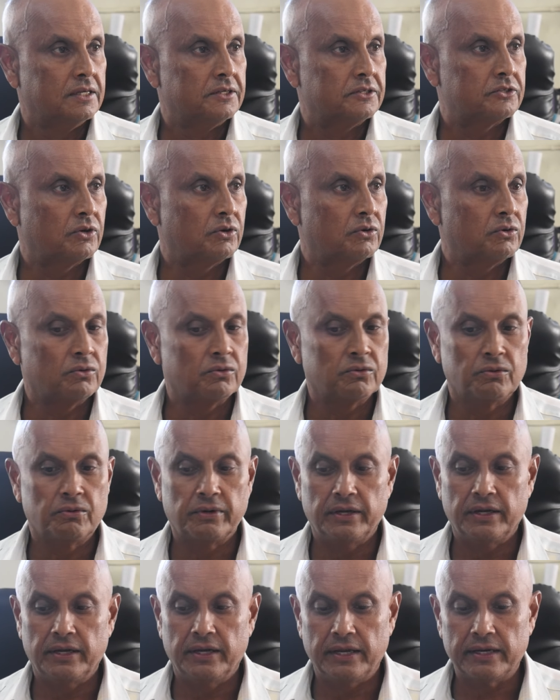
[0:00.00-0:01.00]
So
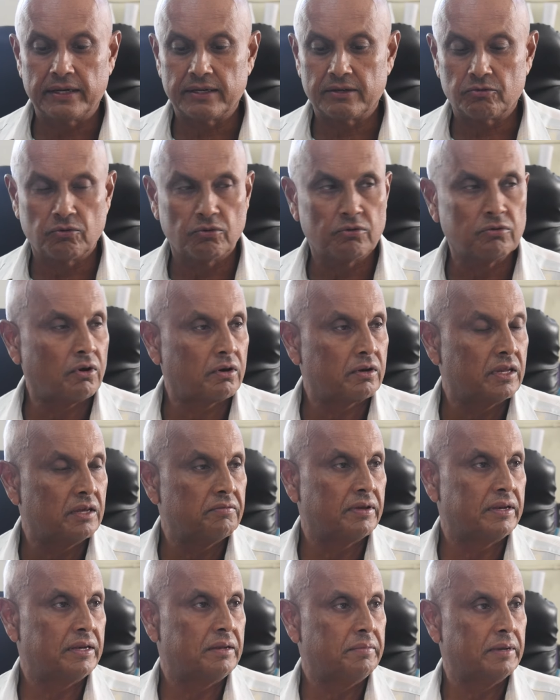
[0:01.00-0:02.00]
it could not
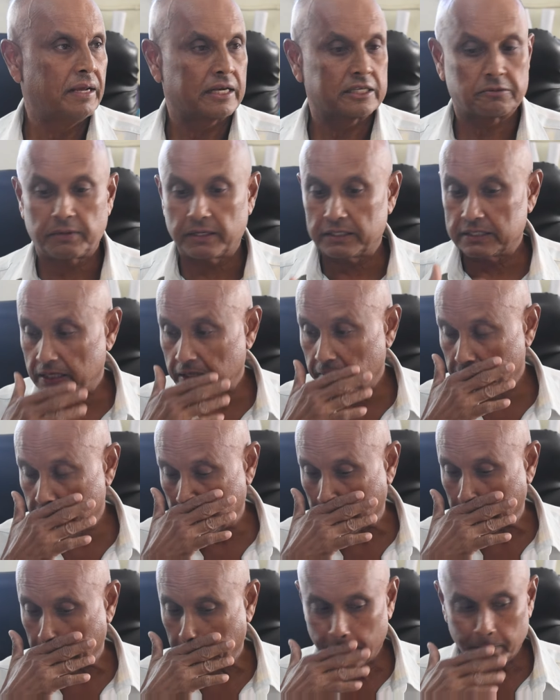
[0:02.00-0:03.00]
give any express any milk.